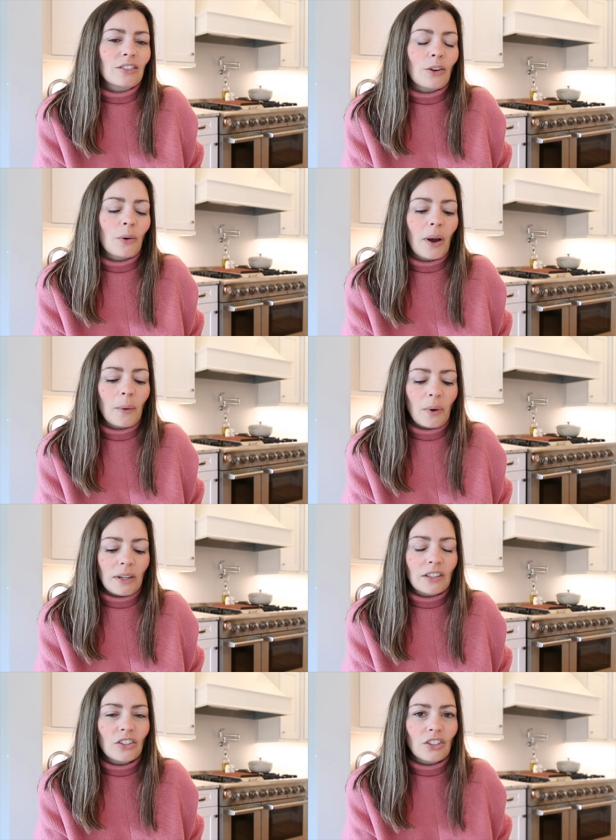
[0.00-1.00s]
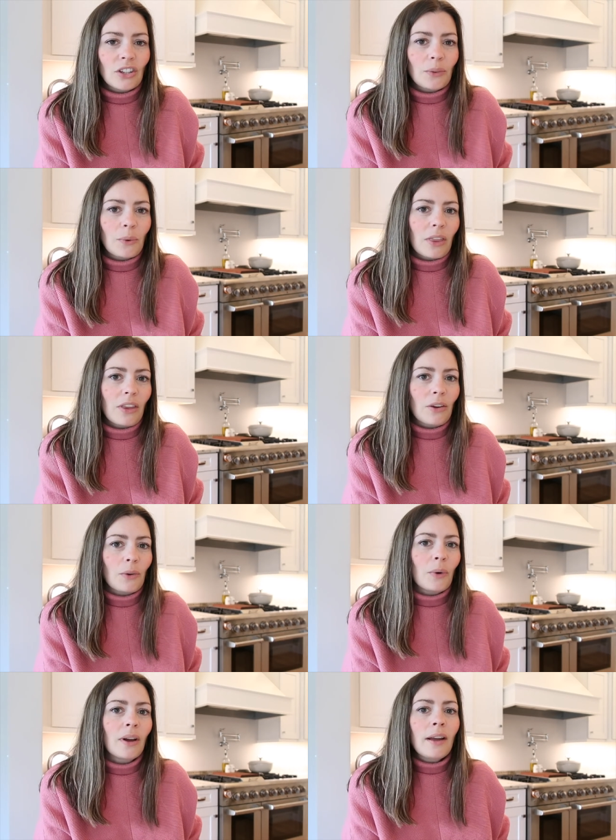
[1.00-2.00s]
So I wanted to share with
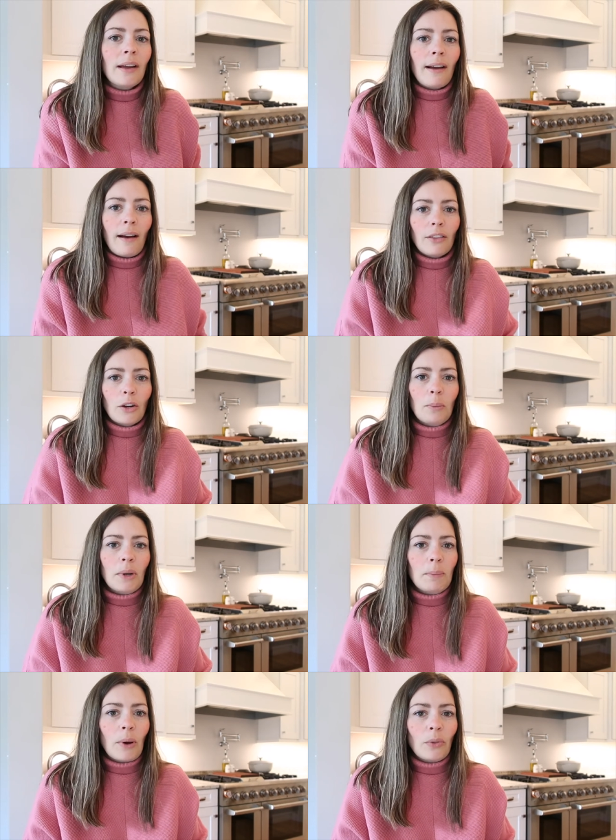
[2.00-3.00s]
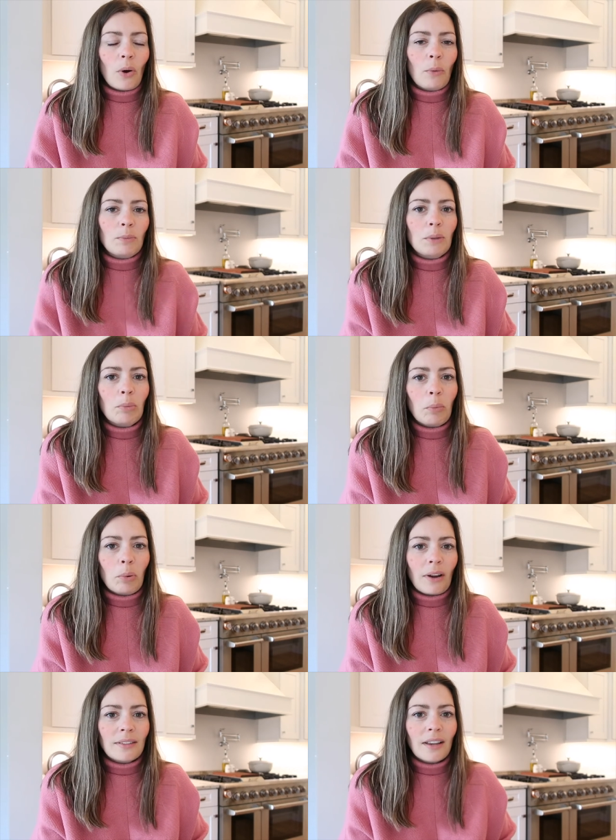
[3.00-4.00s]
you a little bit about the Home Depot
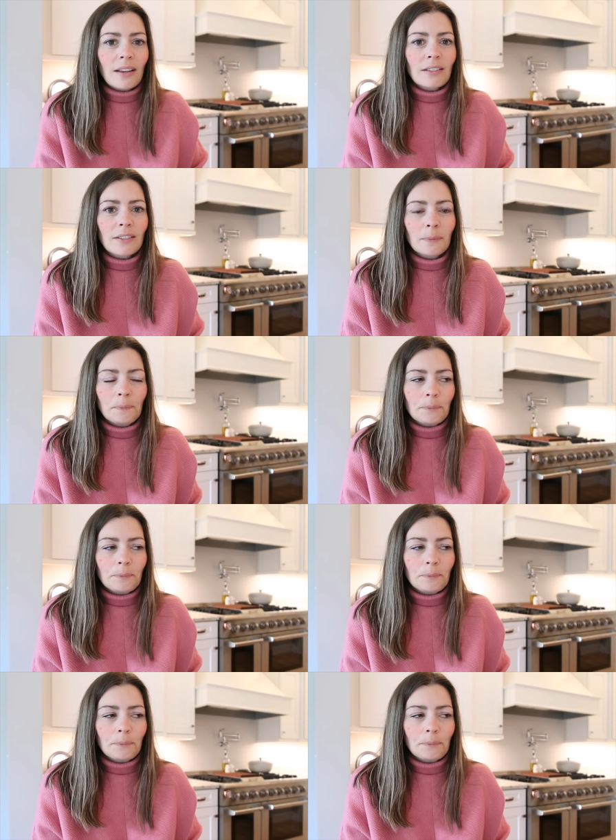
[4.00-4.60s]
process.